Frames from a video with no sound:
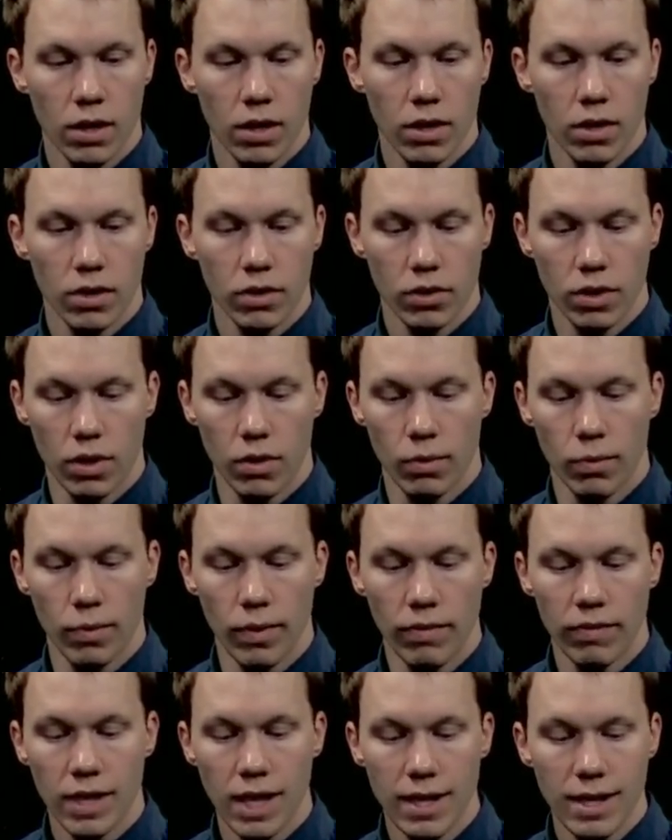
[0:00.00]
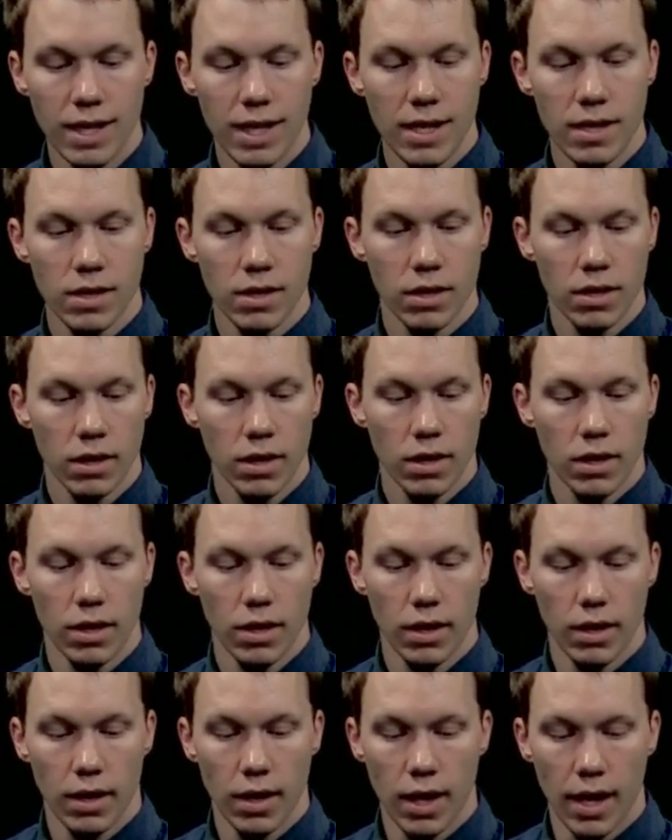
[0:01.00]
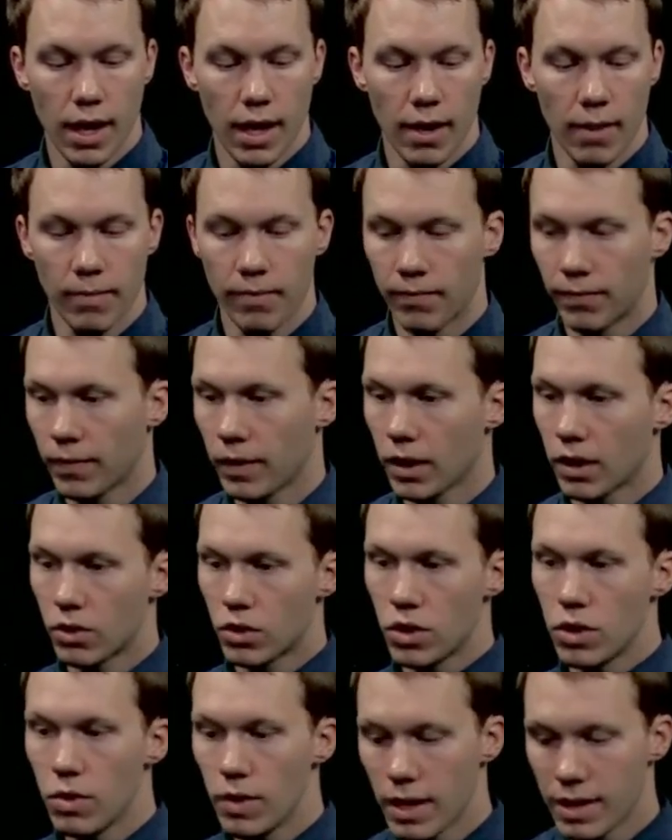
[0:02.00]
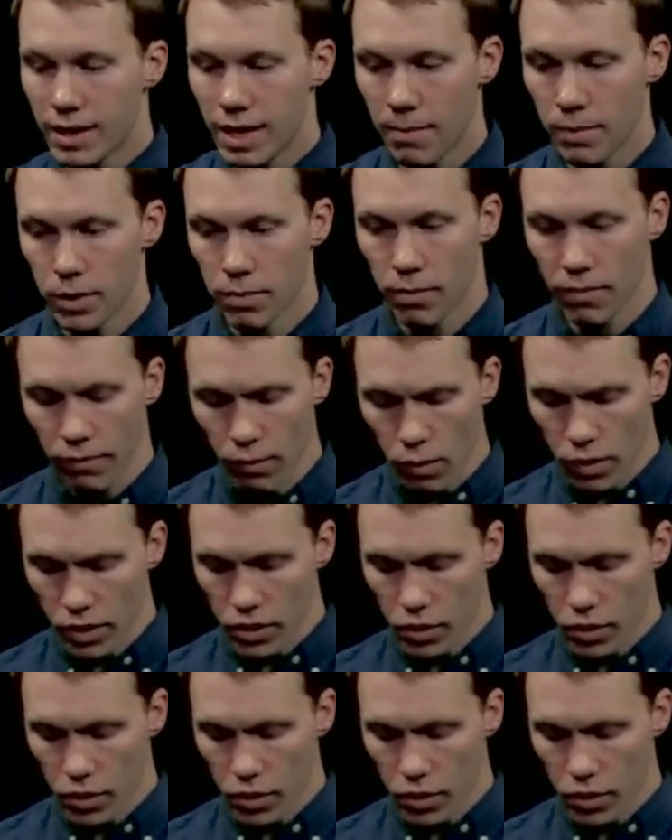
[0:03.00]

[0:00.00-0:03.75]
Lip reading: So we've done these two examples before,